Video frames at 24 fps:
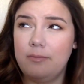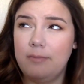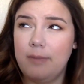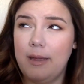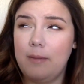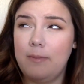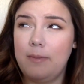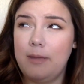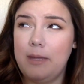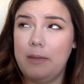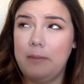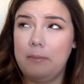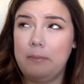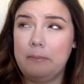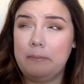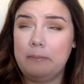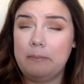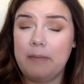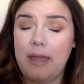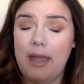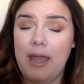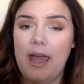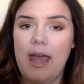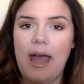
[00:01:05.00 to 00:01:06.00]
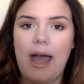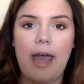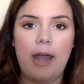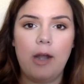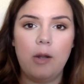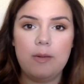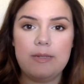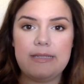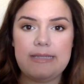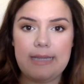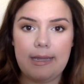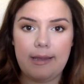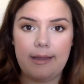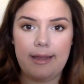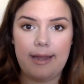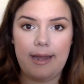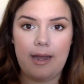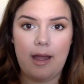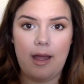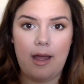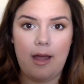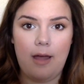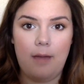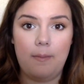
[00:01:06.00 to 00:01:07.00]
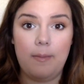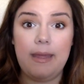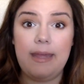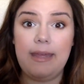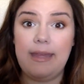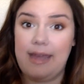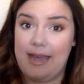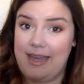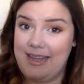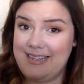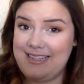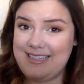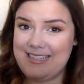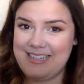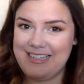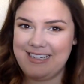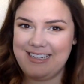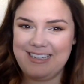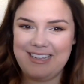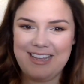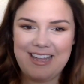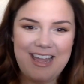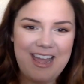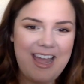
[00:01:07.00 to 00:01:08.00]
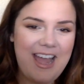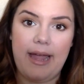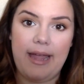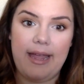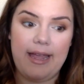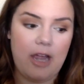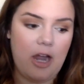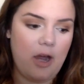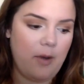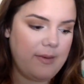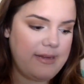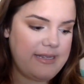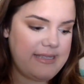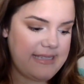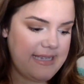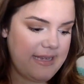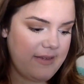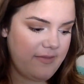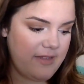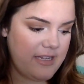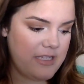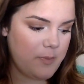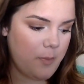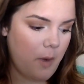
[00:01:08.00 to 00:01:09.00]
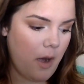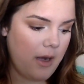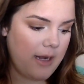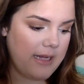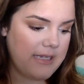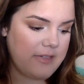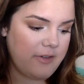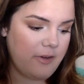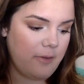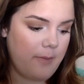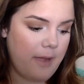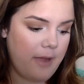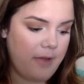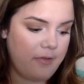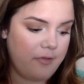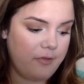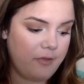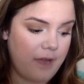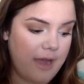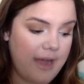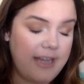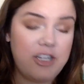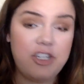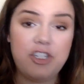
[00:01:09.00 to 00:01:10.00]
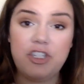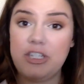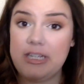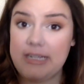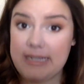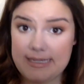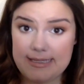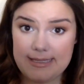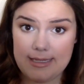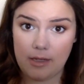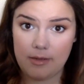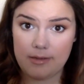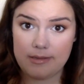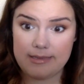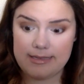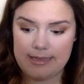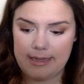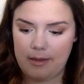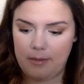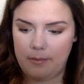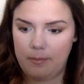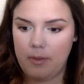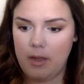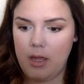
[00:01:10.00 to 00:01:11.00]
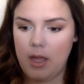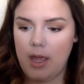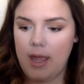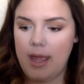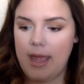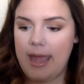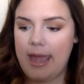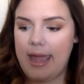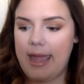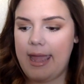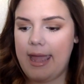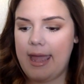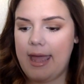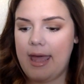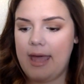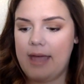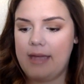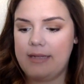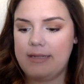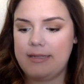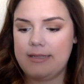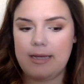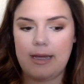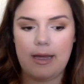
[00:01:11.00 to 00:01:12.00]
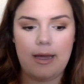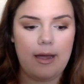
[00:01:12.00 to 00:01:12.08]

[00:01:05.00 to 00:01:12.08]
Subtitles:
maybe? I don't sell it yet. Okay, I received these products from my friend. She sells them, and